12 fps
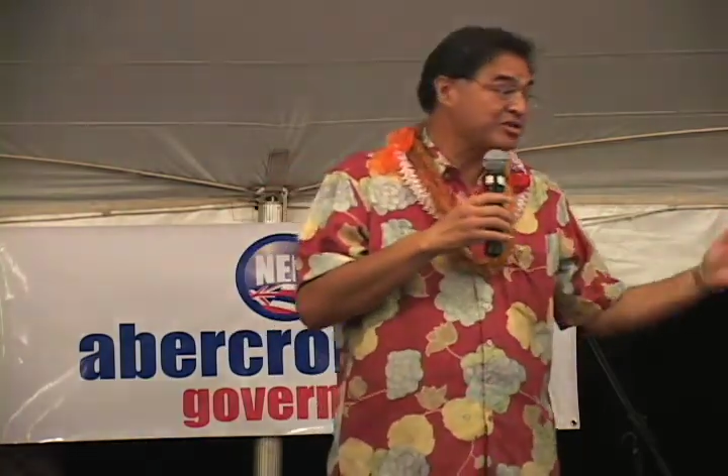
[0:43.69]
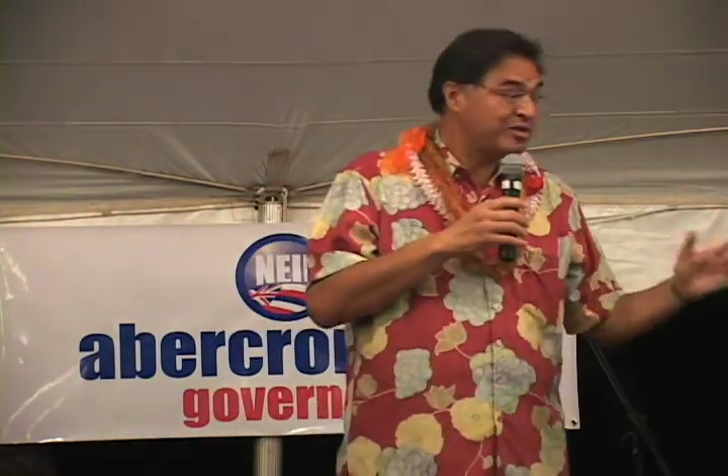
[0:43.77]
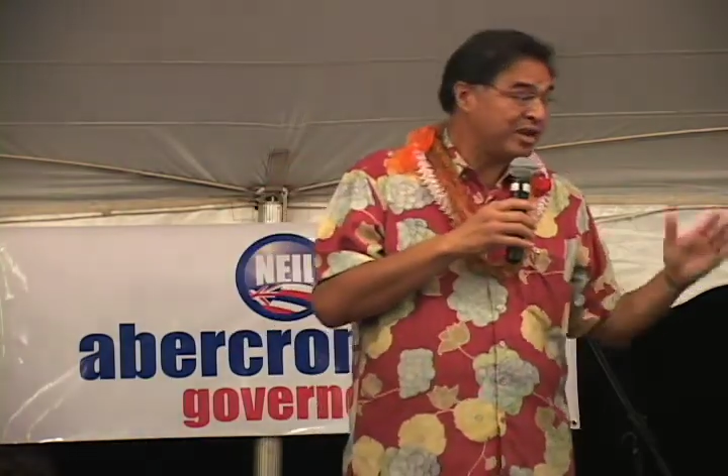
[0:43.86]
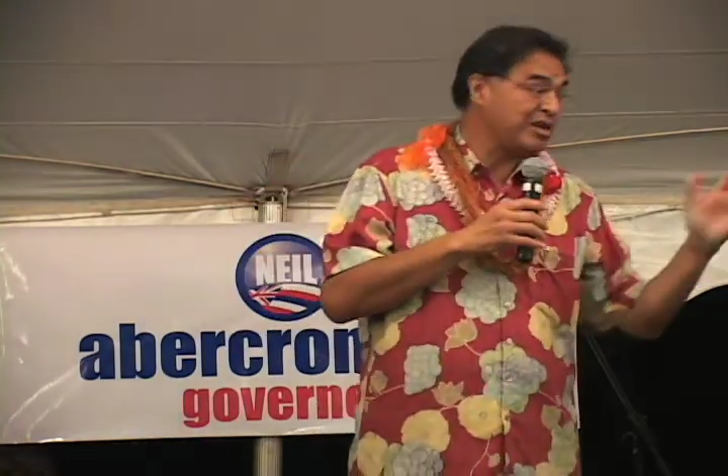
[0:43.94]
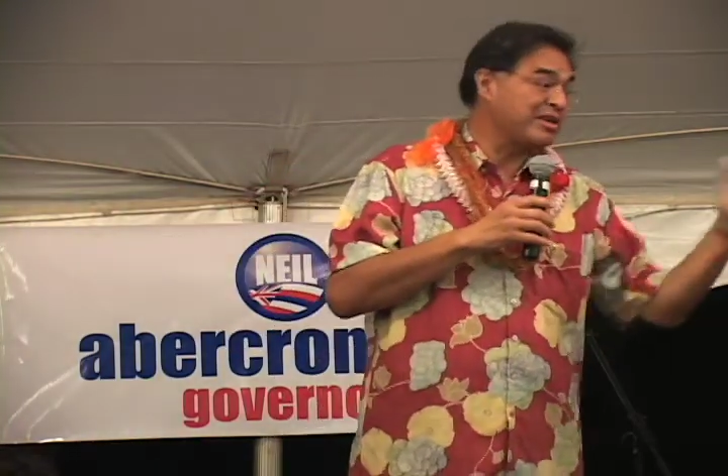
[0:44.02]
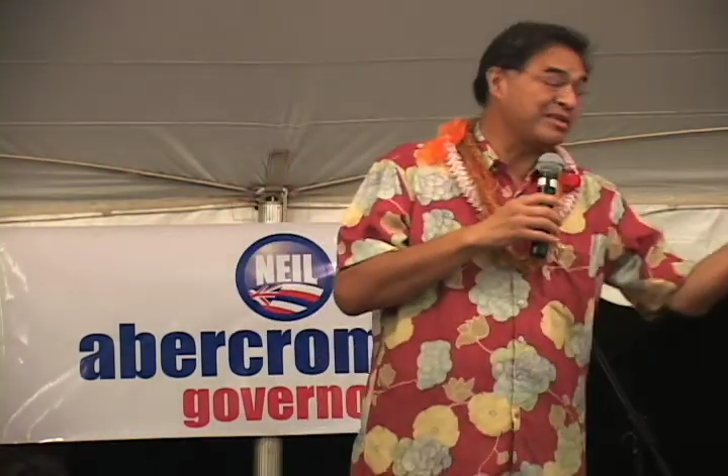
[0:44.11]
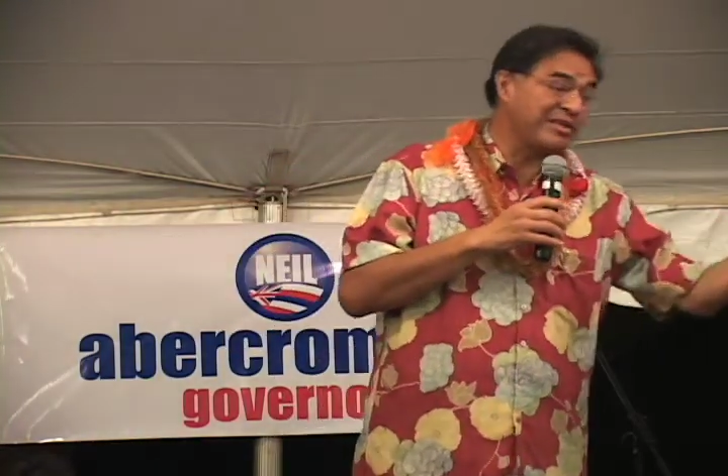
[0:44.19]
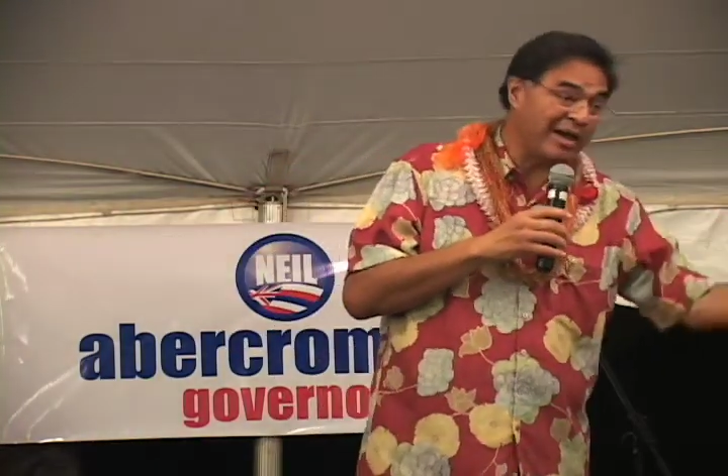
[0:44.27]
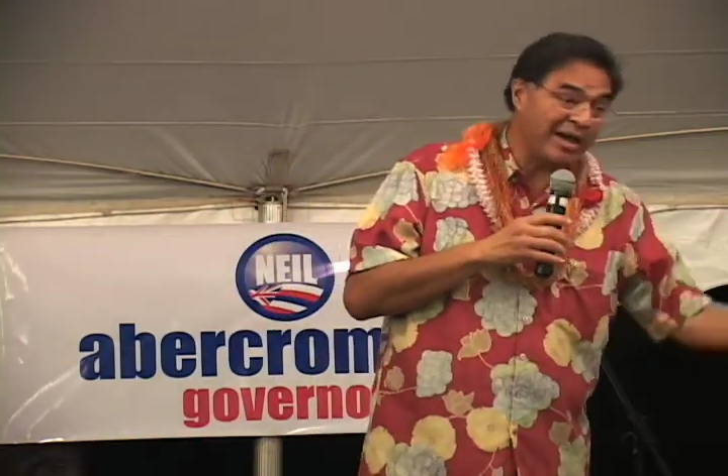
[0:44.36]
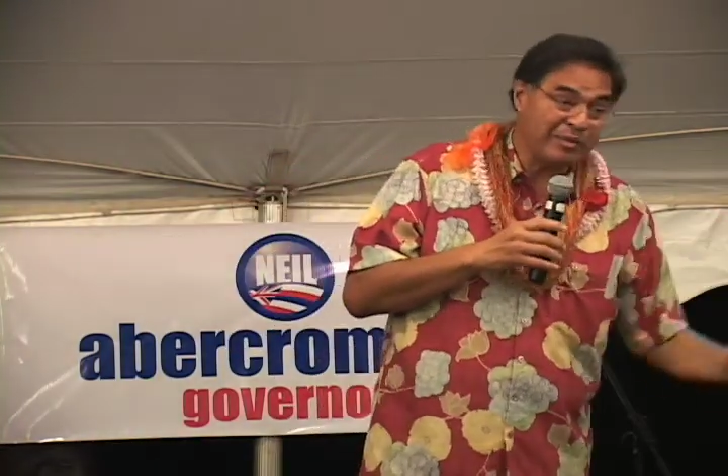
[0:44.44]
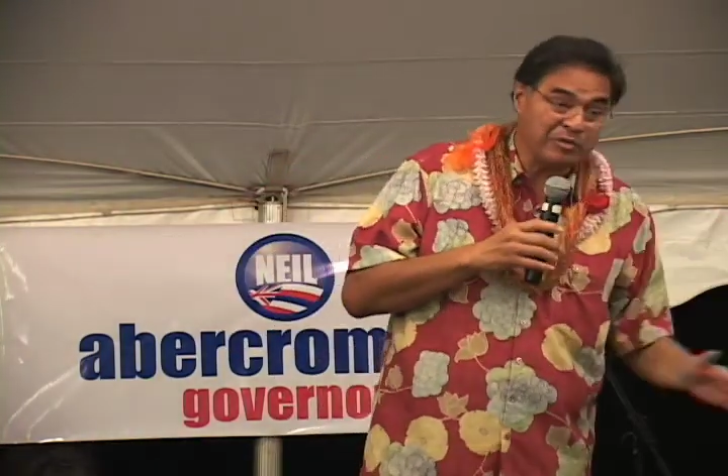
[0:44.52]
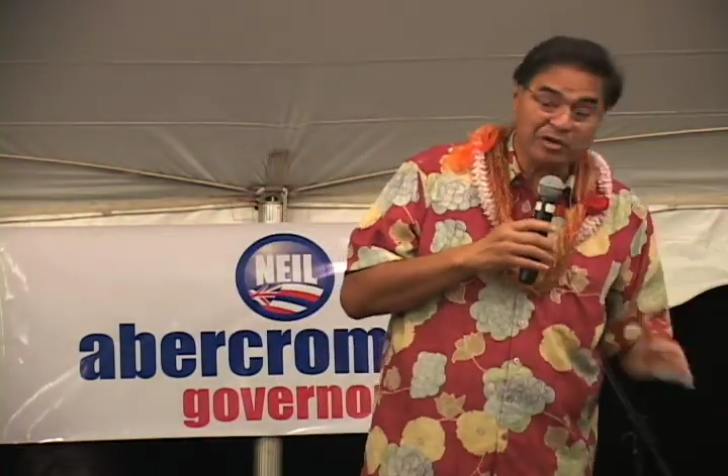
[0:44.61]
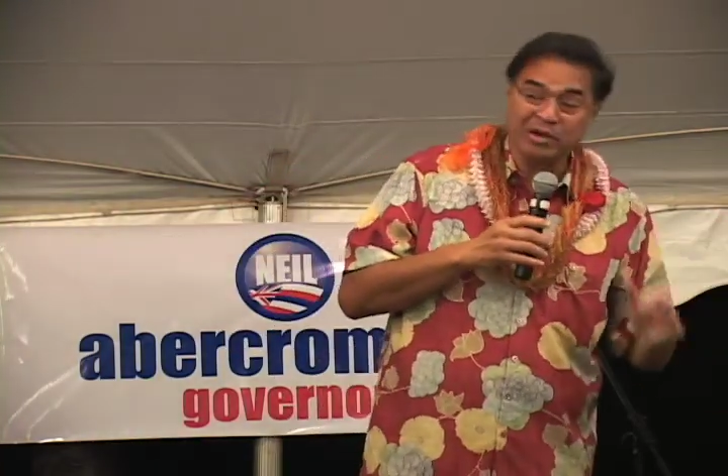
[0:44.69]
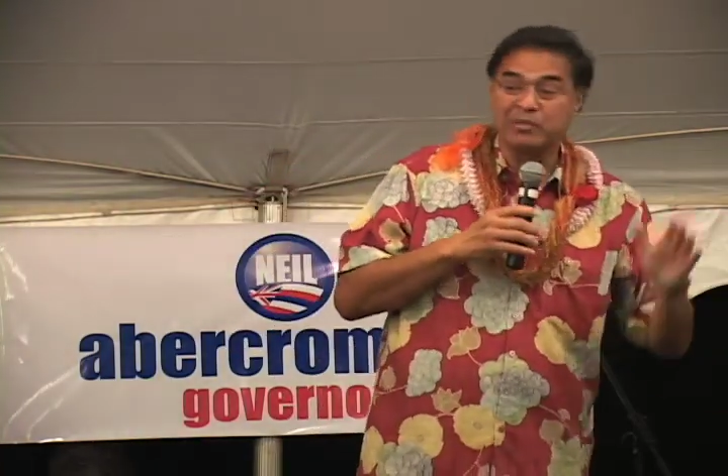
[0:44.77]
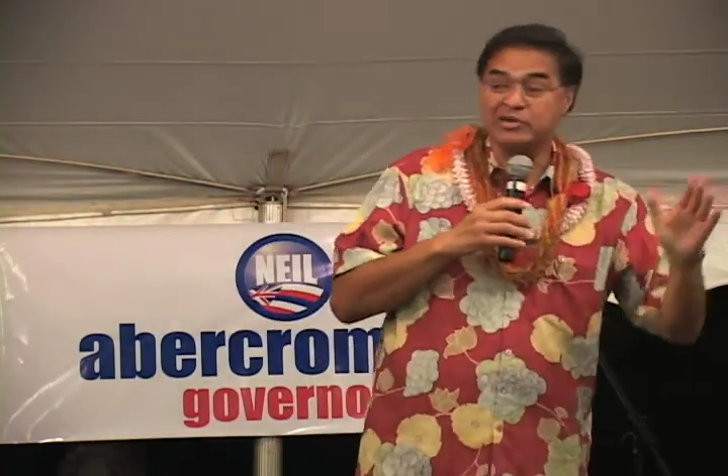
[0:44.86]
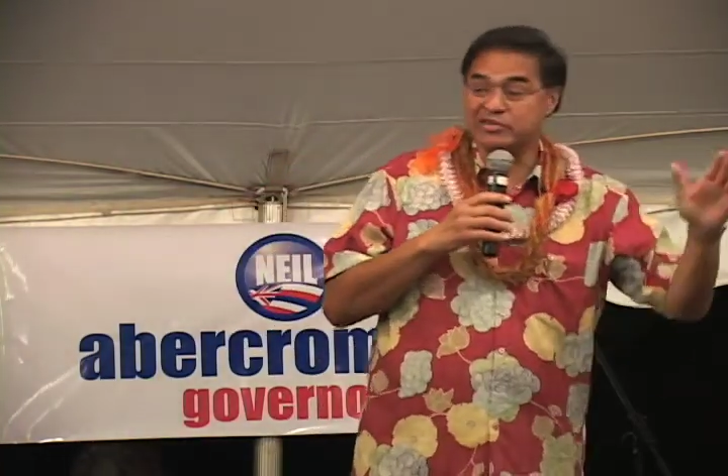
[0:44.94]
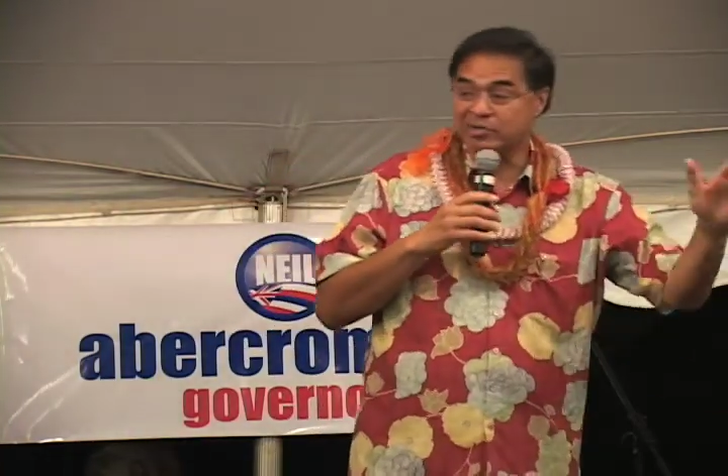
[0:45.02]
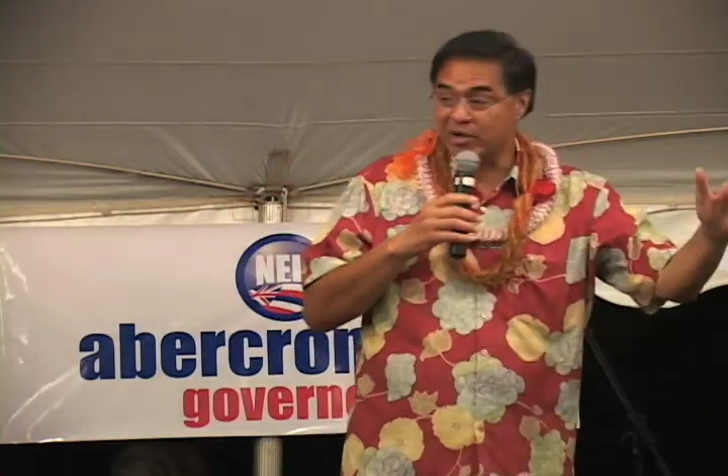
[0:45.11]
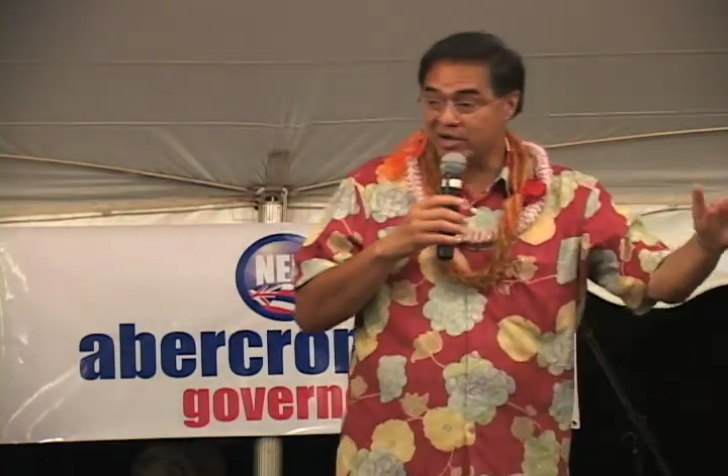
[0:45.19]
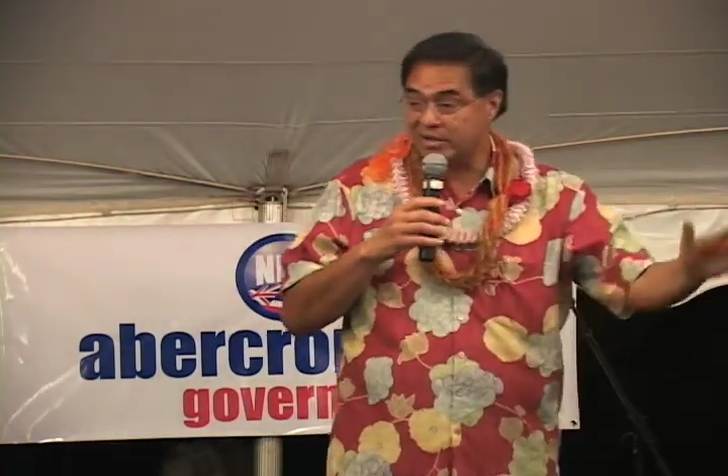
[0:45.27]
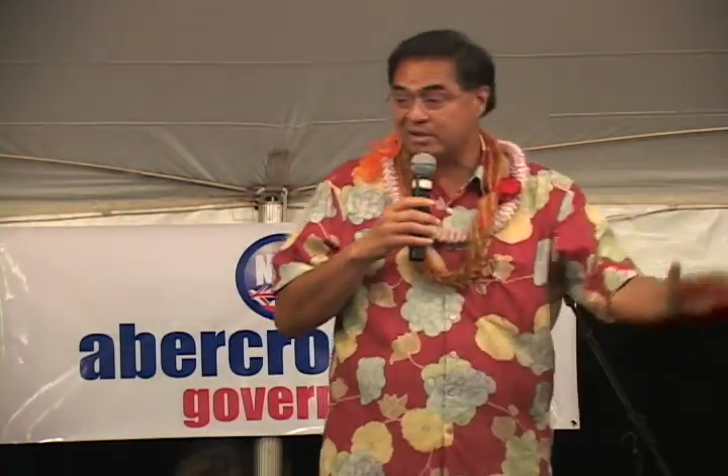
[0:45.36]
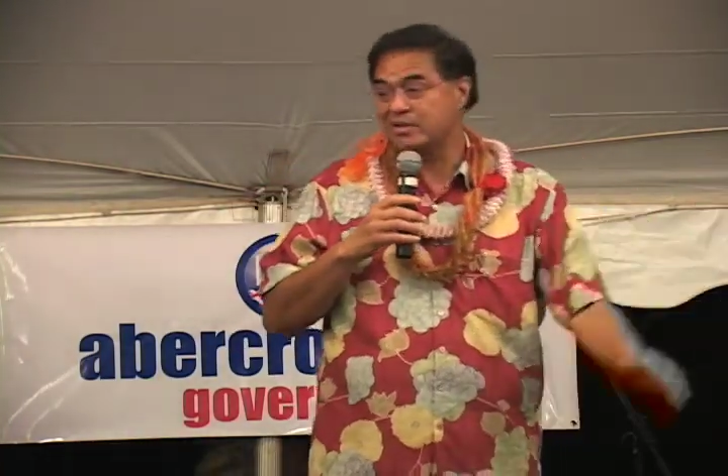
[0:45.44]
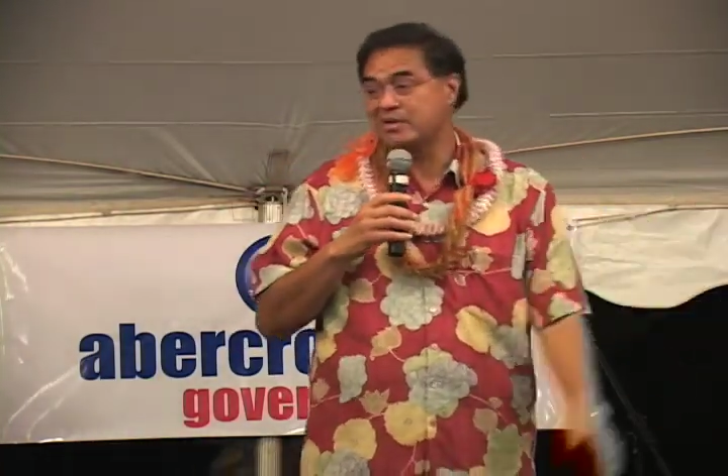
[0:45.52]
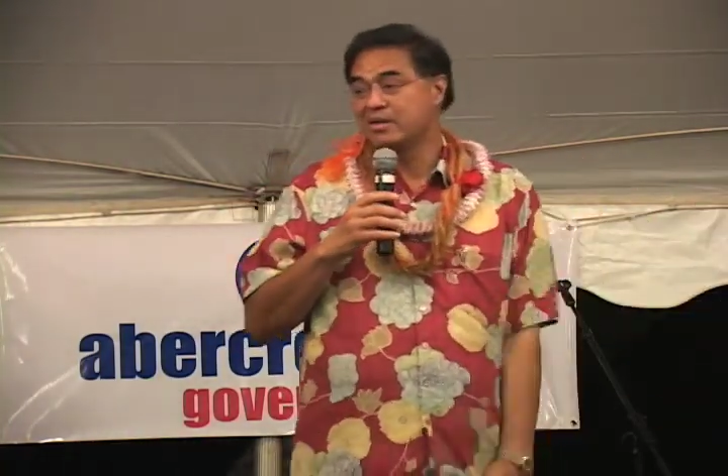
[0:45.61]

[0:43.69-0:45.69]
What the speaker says: You take your time, you commiserate, you